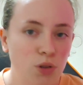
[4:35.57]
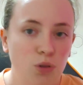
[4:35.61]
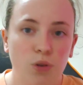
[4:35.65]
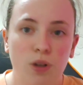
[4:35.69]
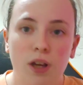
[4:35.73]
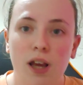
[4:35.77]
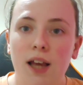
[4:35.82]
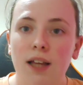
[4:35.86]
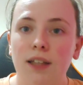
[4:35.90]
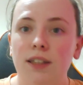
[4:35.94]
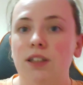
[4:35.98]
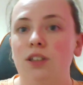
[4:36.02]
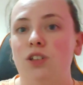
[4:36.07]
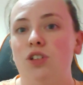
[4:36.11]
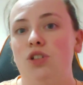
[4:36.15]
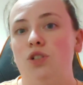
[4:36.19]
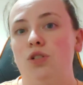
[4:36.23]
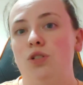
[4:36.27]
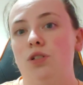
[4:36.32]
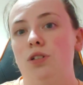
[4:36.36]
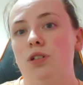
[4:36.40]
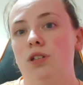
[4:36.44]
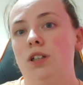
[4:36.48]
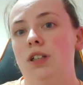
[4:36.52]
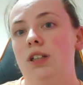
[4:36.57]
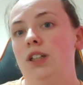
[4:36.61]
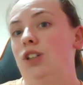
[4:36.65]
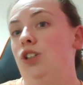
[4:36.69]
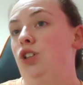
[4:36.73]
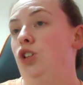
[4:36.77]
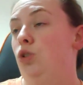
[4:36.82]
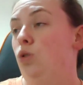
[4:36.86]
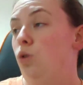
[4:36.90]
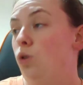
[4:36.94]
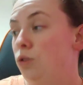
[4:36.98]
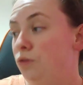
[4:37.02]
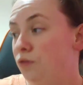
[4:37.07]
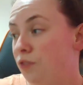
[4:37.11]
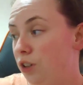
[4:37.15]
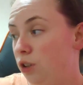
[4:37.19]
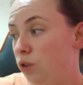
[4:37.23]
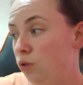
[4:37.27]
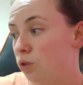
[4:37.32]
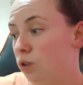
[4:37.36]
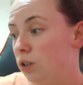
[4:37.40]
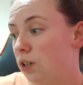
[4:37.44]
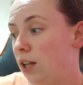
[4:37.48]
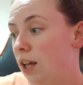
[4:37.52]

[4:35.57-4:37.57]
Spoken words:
So yes, it's just a short video